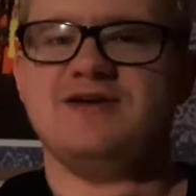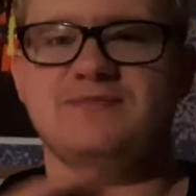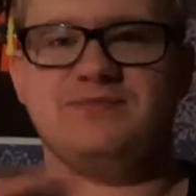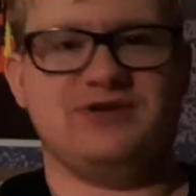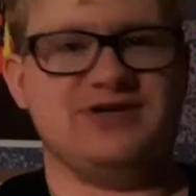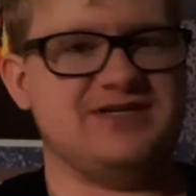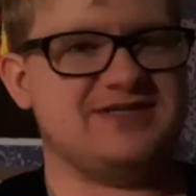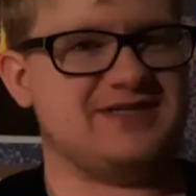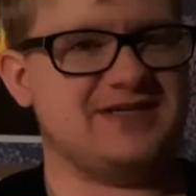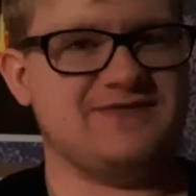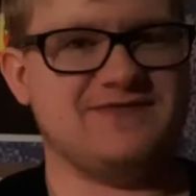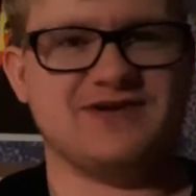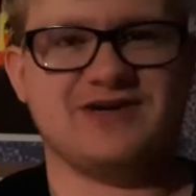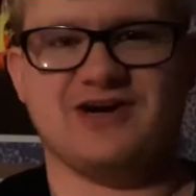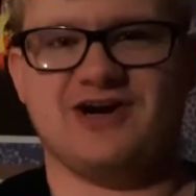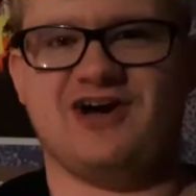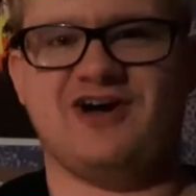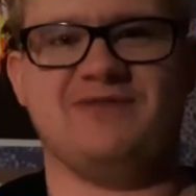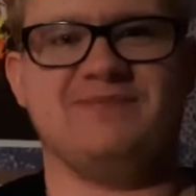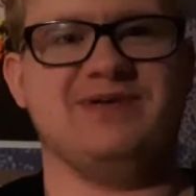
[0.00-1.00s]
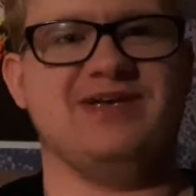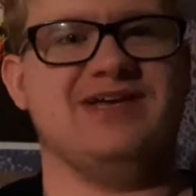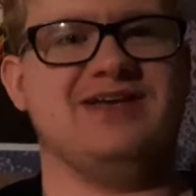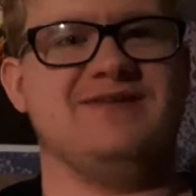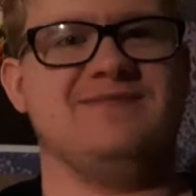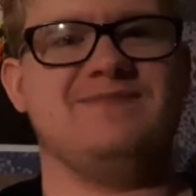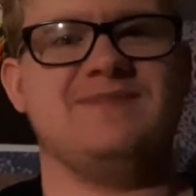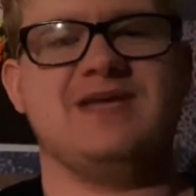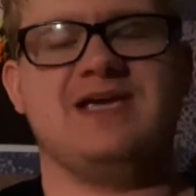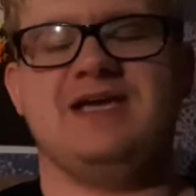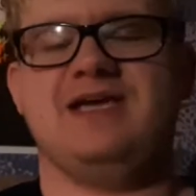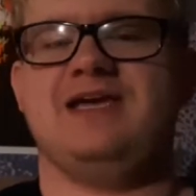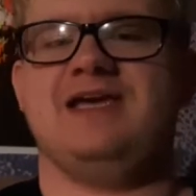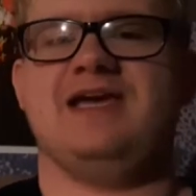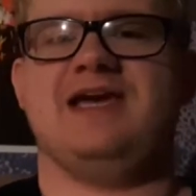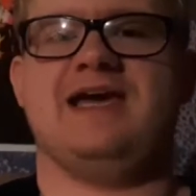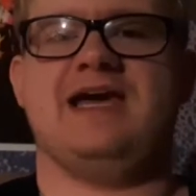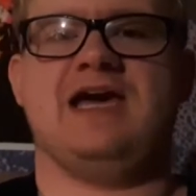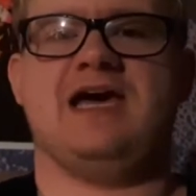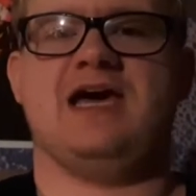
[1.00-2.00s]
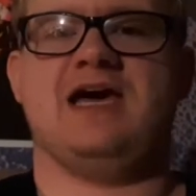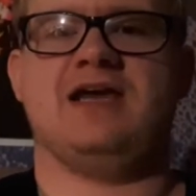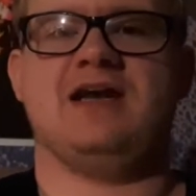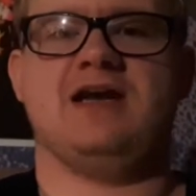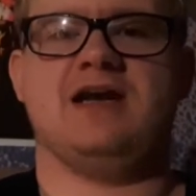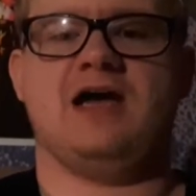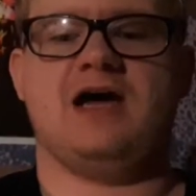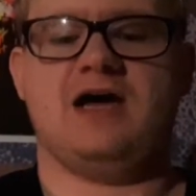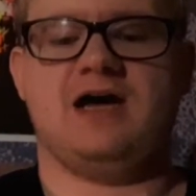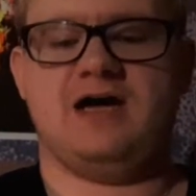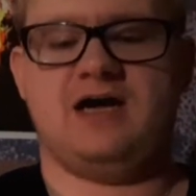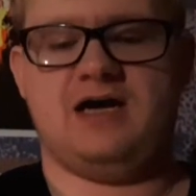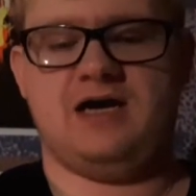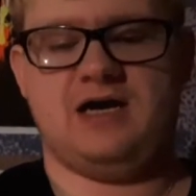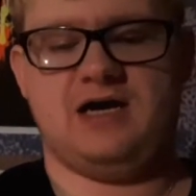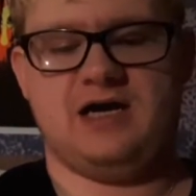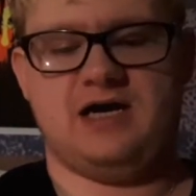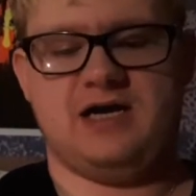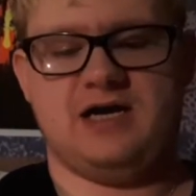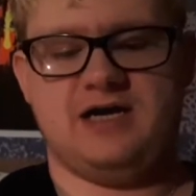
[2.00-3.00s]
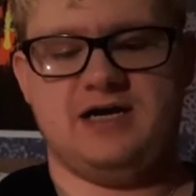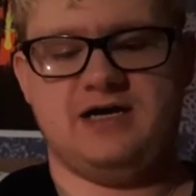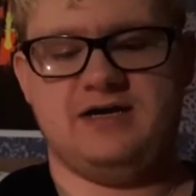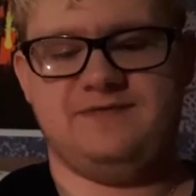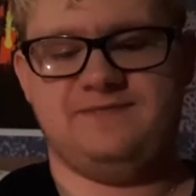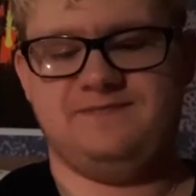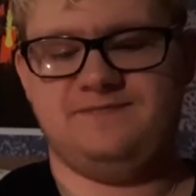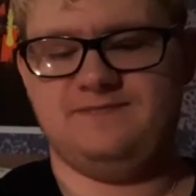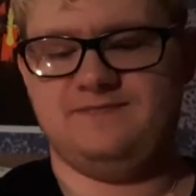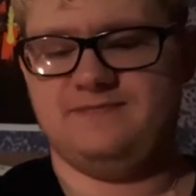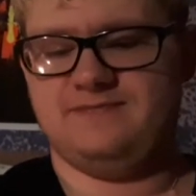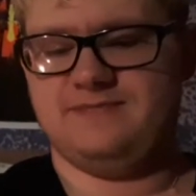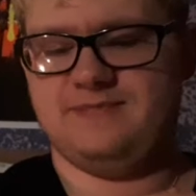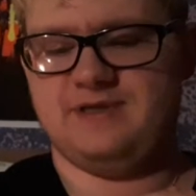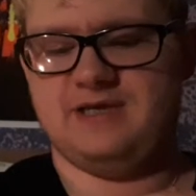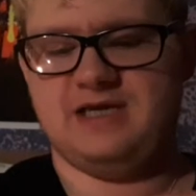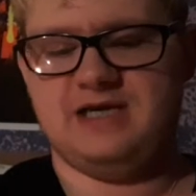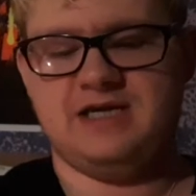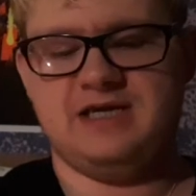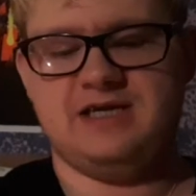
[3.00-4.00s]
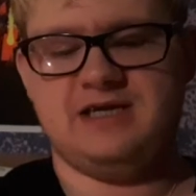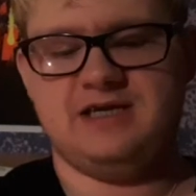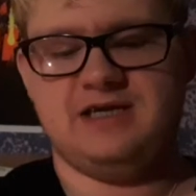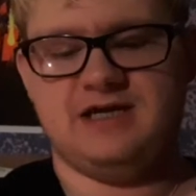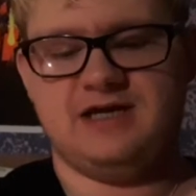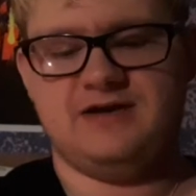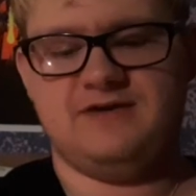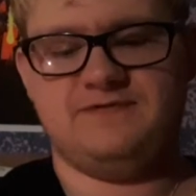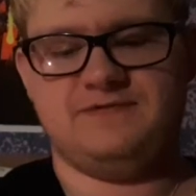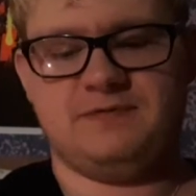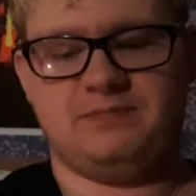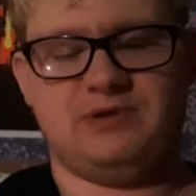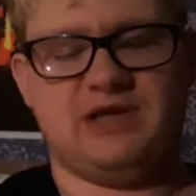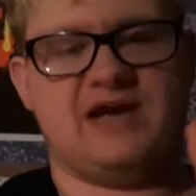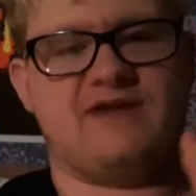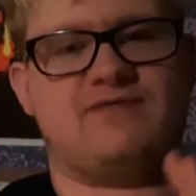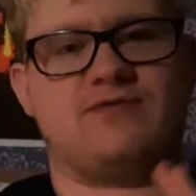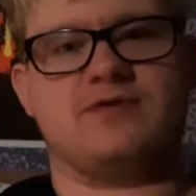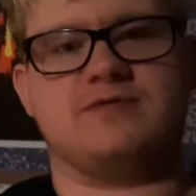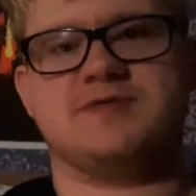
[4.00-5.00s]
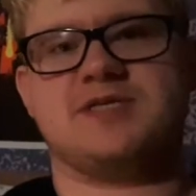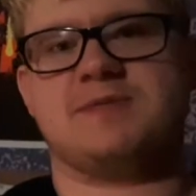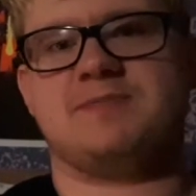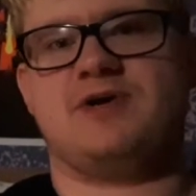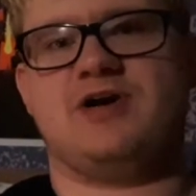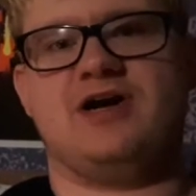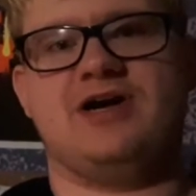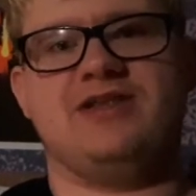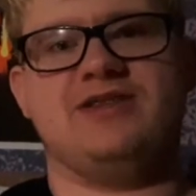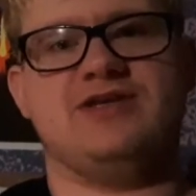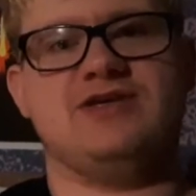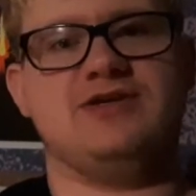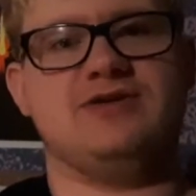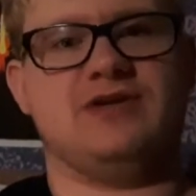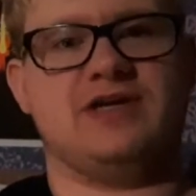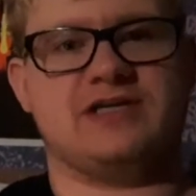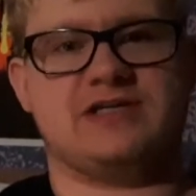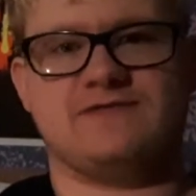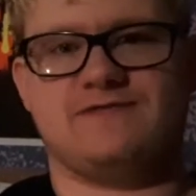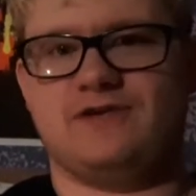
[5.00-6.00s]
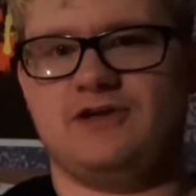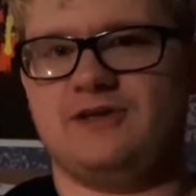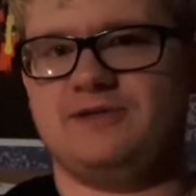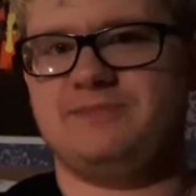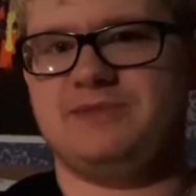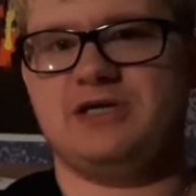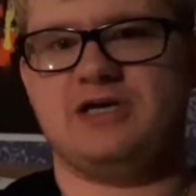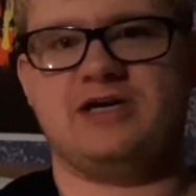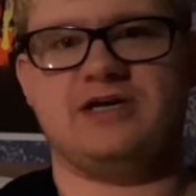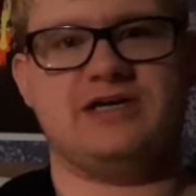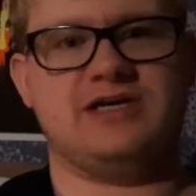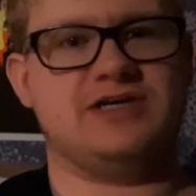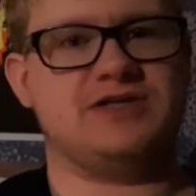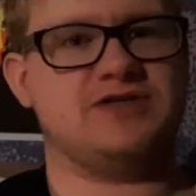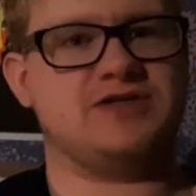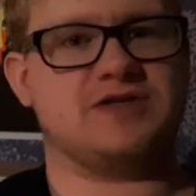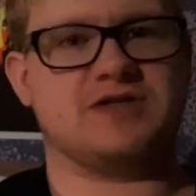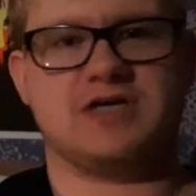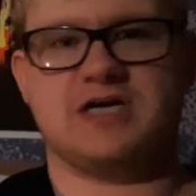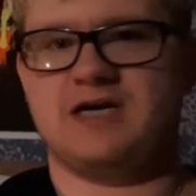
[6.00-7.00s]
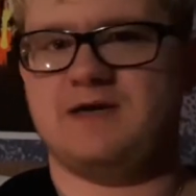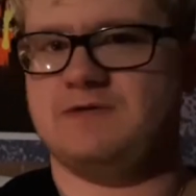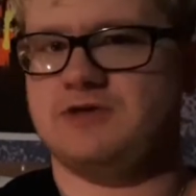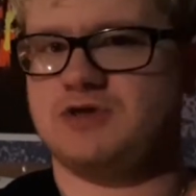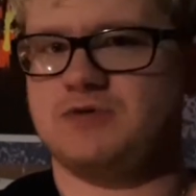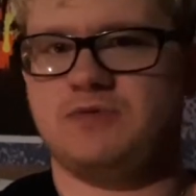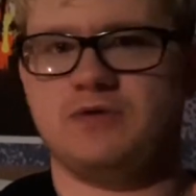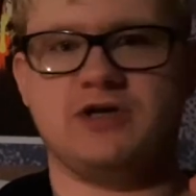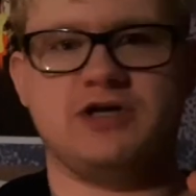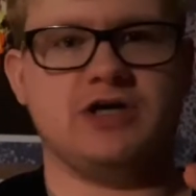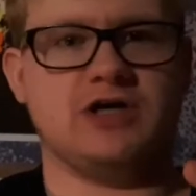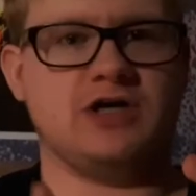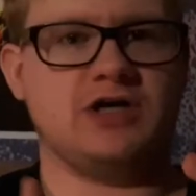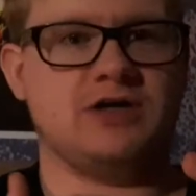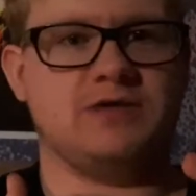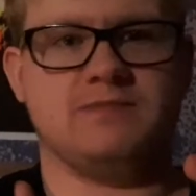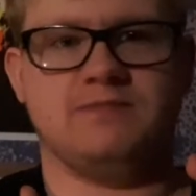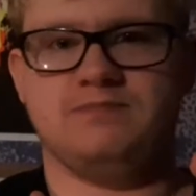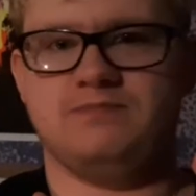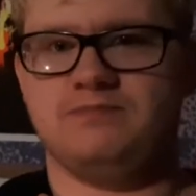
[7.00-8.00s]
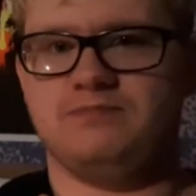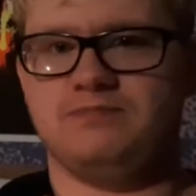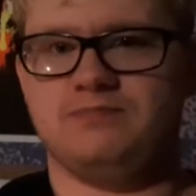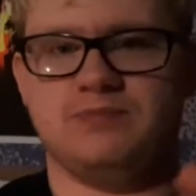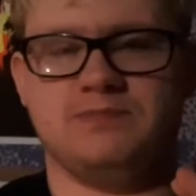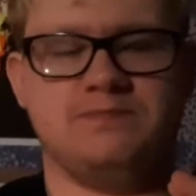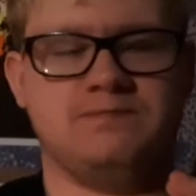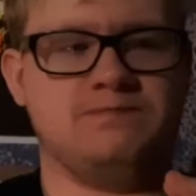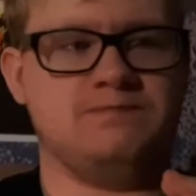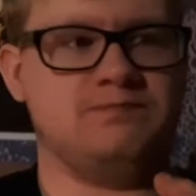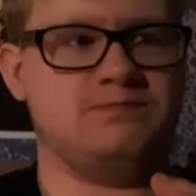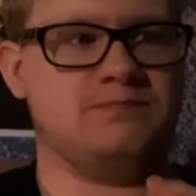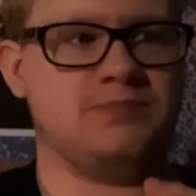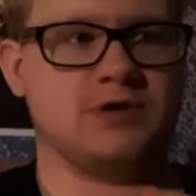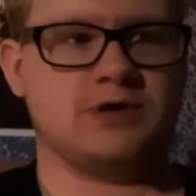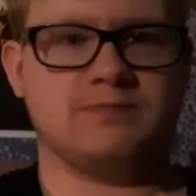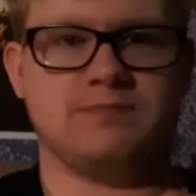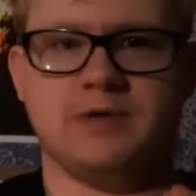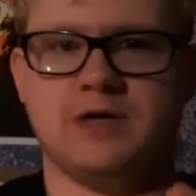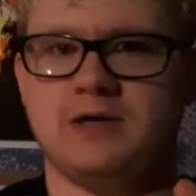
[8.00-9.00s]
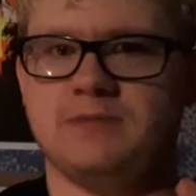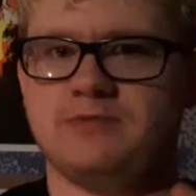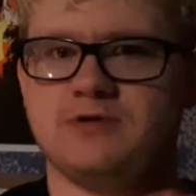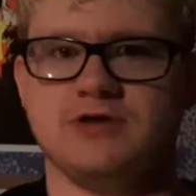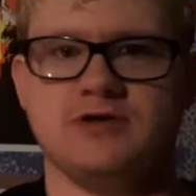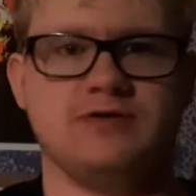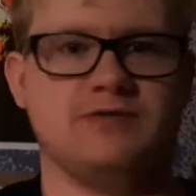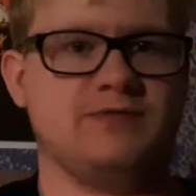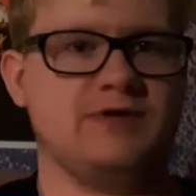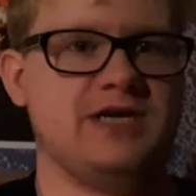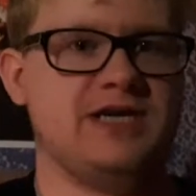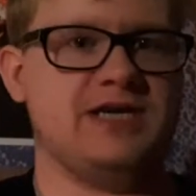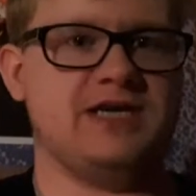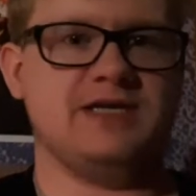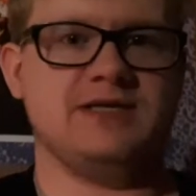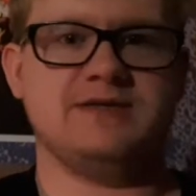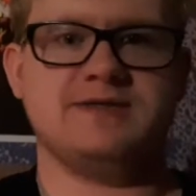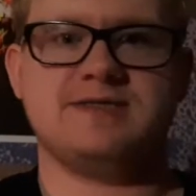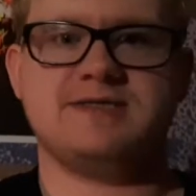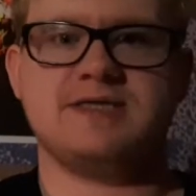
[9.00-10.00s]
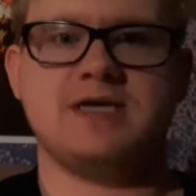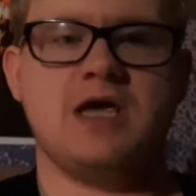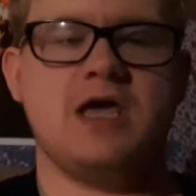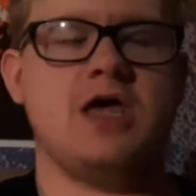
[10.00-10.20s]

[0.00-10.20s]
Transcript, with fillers: Please leave a comment. And uh, any of the platforms I'm on that you'd like to follow me on, Instagram, Twitter, BookBub, Goodreads,